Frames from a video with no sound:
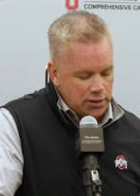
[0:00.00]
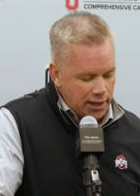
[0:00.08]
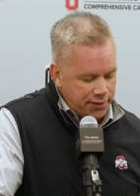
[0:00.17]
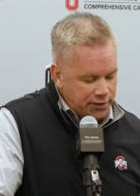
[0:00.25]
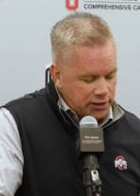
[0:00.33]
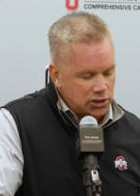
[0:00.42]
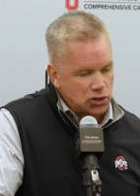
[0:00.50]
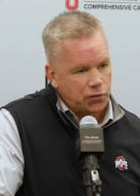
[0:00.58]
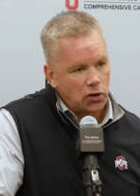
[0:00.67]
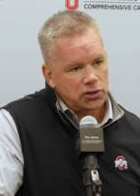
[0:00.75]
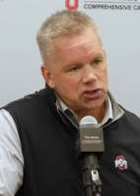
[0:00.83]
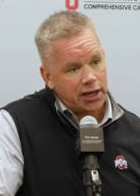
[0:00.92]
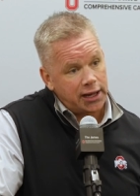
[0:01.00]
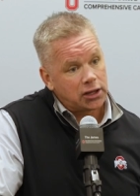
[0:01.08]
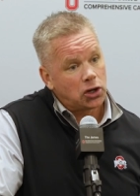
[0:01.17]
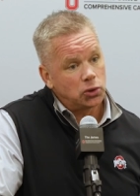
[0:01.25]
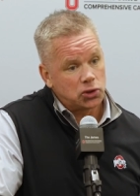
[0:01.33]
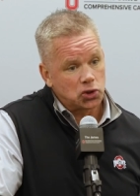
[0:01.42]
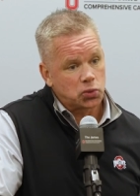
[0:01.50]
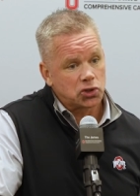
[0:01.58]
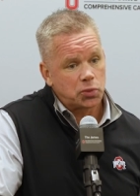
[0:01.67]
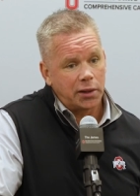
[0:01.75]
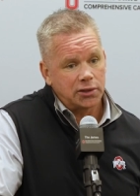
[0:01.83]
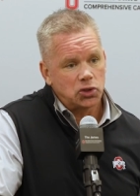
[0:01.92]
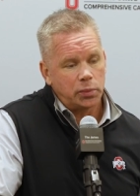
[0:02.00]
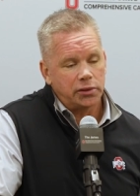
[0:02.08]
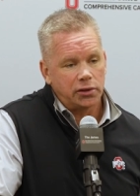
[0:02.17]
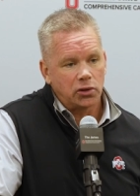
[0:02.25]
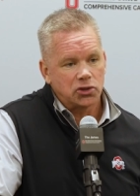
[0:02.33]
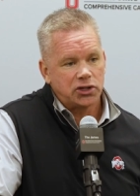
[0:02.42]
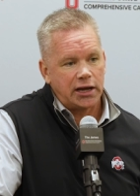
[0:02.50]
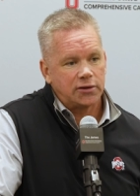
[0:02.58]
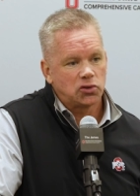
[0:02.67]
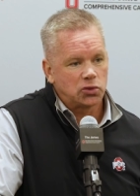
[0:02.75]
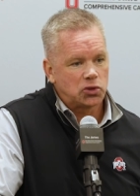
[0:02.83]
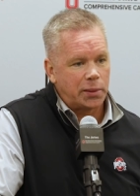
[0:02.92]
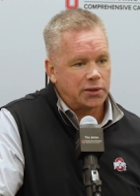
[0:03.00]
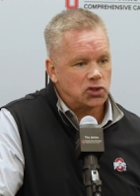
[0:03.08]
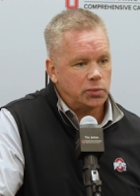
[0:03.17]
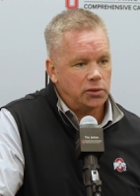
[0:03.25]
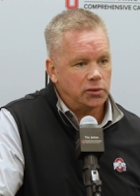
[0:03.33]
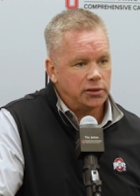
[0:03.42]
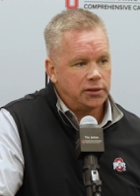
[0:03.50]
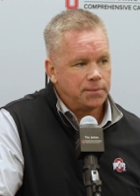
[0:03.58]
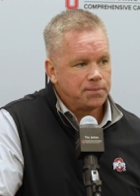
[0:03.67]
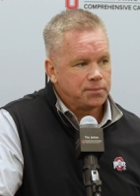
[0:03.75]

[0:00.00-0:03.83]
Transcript: I think as far as a head coach's responsibility and our staff's responsibility,